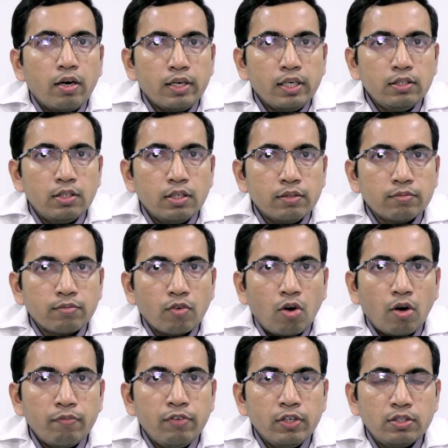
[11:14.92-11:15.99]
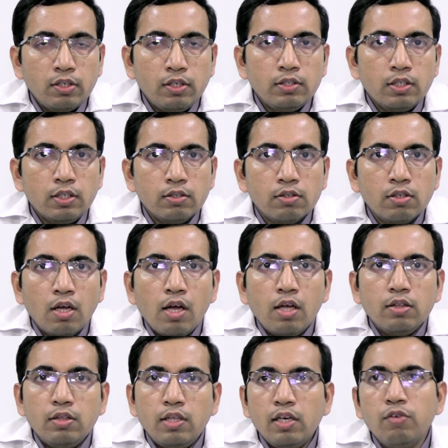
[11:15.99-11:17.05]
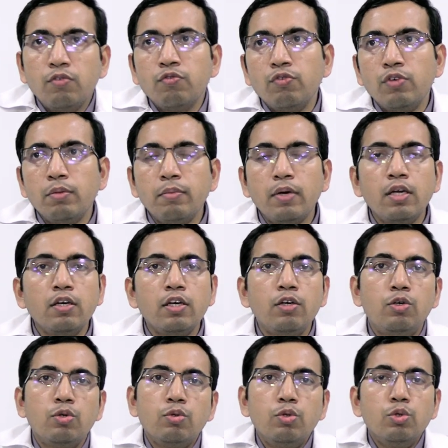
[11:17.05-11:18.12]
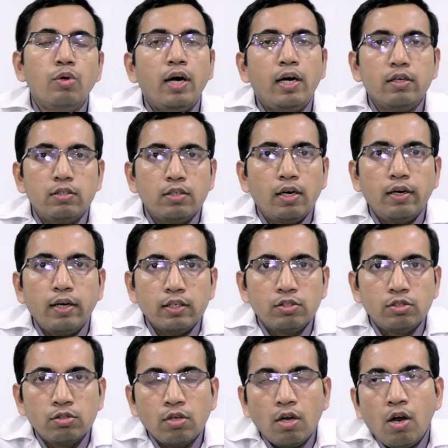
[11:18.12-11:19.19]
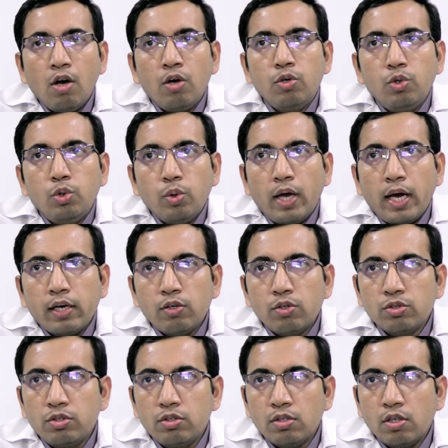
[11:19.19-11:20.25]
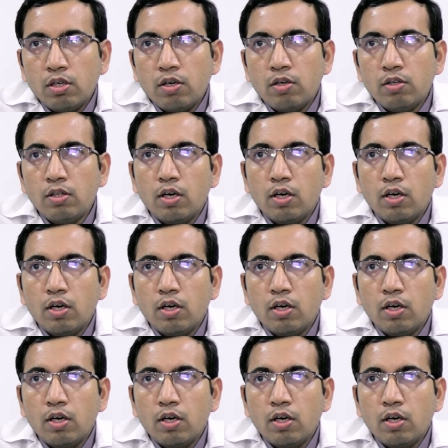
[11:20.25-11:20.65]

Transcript: reason, obvious reason, then we may need to do additional tests to diagnose uh,